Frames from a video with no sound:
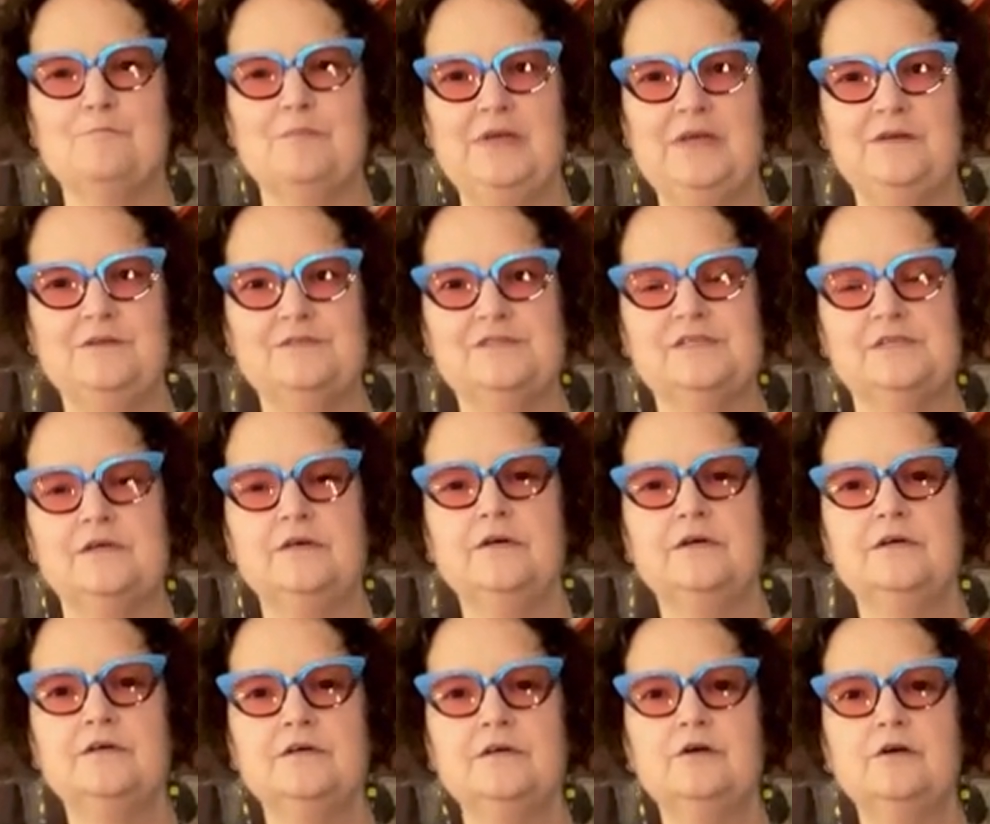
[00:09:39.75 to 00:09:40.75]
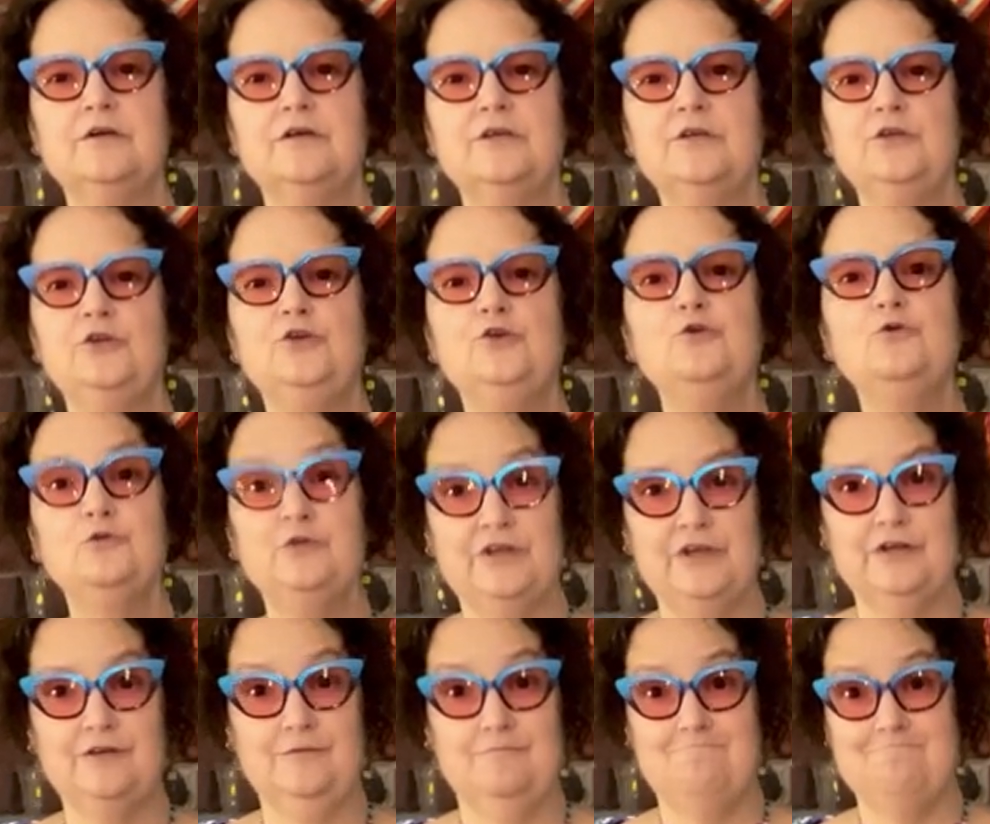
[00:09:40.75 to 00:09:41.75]
means
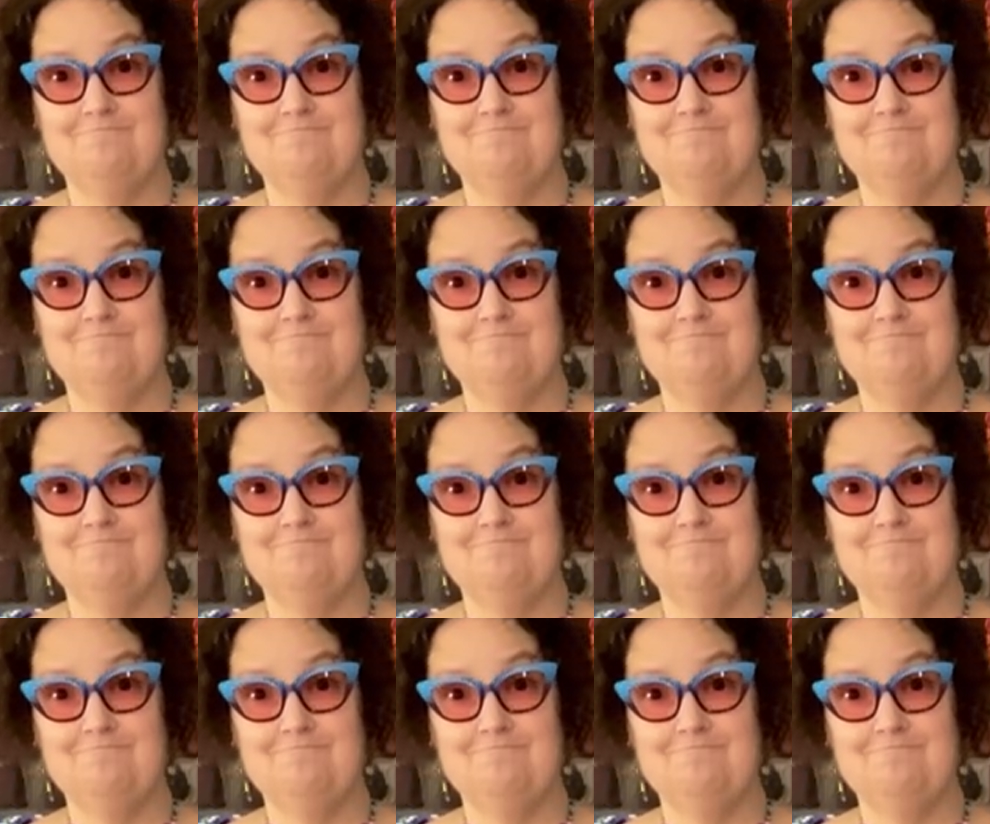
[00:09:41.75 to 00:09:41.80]
union.